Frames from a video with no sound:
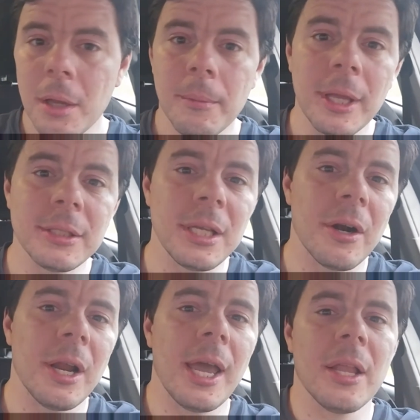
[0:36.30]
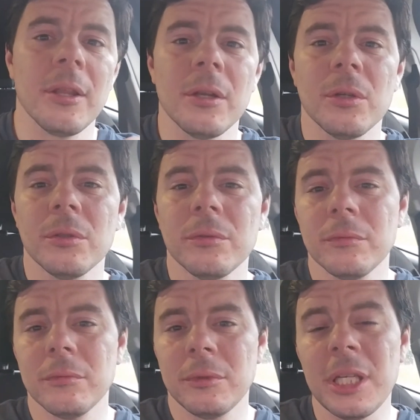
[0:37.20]
me and Sarah had a little
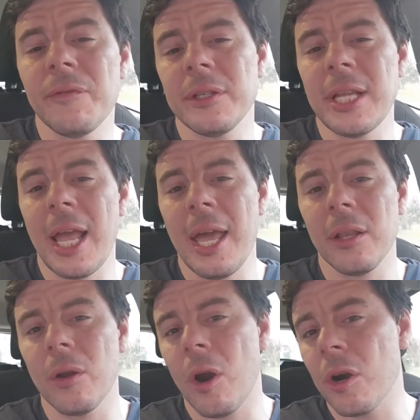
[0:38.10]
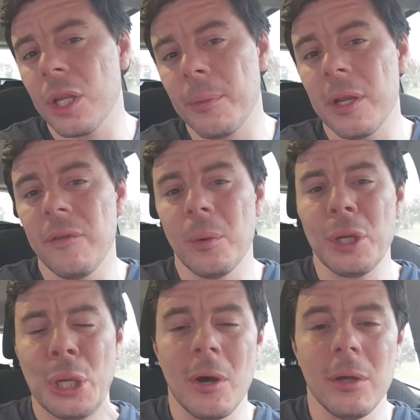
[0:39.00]
tit-for-tat, a little argument, if you
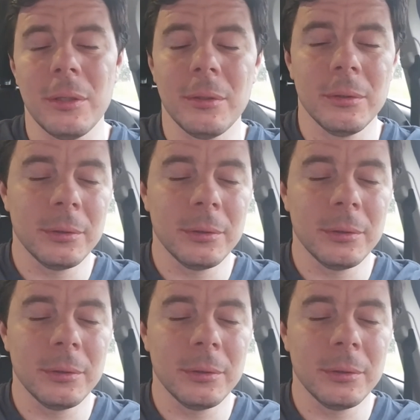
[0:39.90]
want to call it,